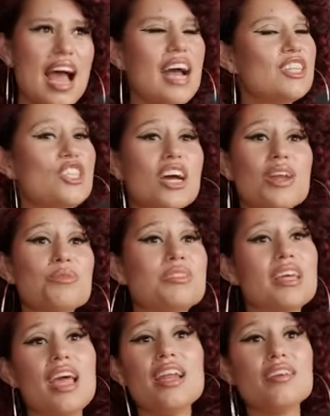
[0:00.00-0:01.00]
Actually, I don't
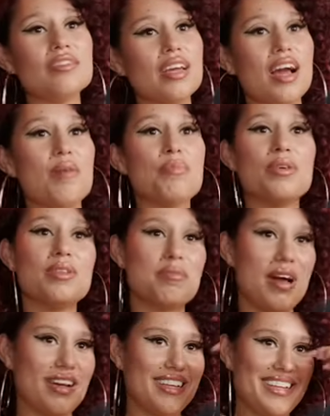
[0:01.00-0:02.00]
say anything. I put the
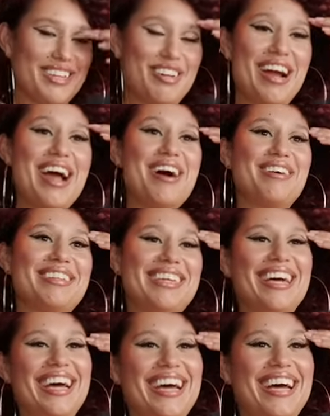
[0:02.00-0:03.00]
mic in the crowd.
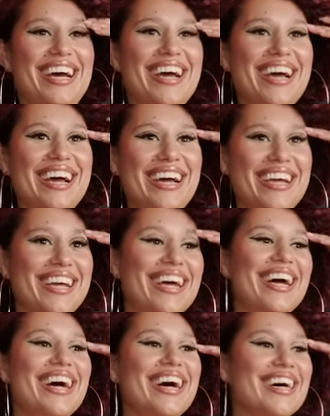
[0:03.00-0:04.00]

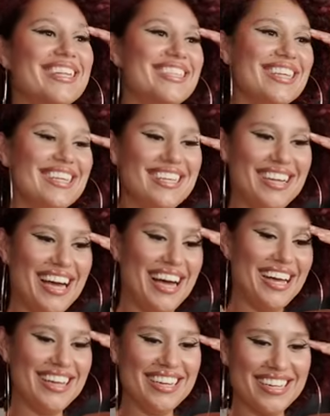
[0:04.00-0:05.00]
Is that a
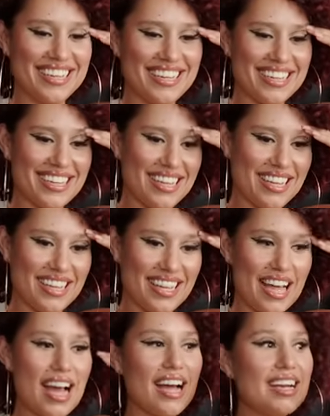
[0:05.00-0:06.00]
lie?
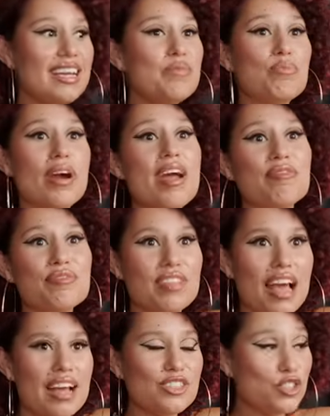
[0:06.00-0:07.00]
I need breath
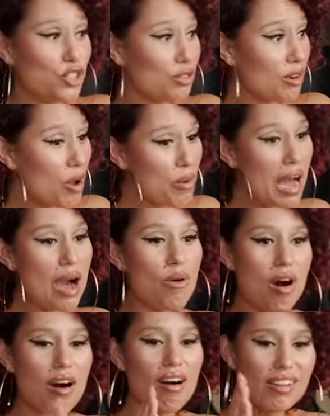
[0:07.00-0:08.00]
there. Do you know
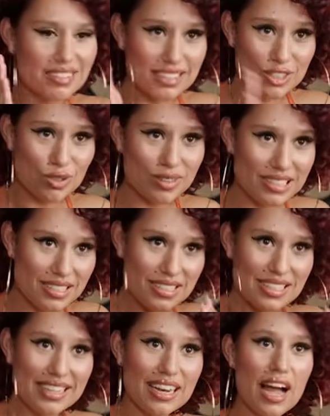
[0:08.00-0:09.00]
how hard this song is to
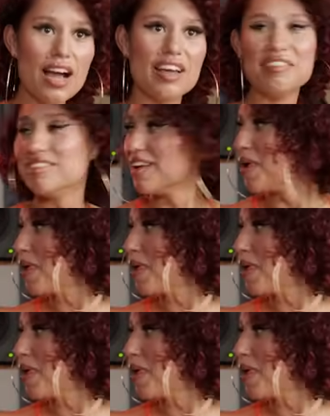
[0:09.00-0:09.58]
sing live?